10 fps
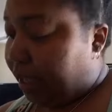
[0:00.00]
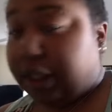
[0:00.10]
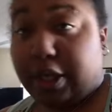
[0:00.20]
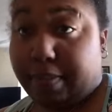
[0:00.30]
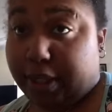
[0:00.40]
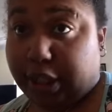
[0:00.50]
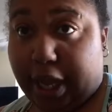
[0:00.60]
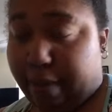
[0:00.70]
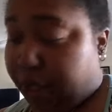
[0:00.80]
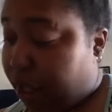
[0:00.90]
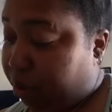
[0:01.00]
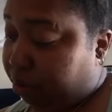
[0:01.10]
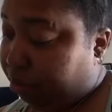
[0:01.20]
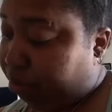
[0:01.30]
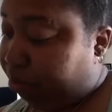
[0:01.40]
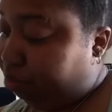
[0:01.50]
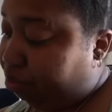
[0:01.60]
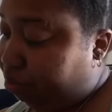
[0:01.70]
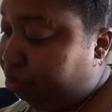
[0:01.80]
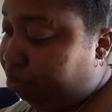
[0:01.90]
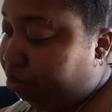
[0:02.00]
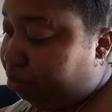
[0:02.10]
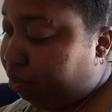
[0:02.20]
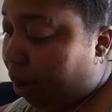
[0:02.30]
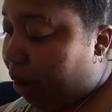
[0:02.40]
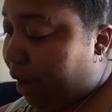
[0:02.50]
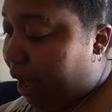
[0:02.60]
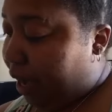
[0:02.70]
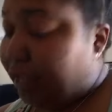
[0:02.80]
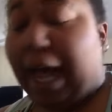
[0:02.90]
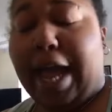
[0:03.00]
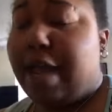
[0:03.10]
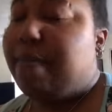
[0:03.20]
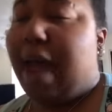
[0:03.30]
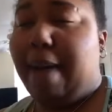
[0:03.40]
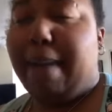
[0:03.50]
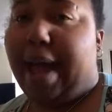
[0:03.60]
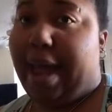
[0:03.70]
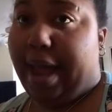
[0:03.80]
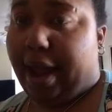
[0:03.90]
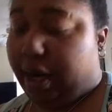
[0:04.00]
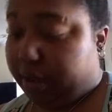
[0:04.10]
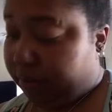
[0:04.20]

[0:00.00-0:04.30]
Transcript: y'all still better say I'm cute. Okay, because I am not my hair.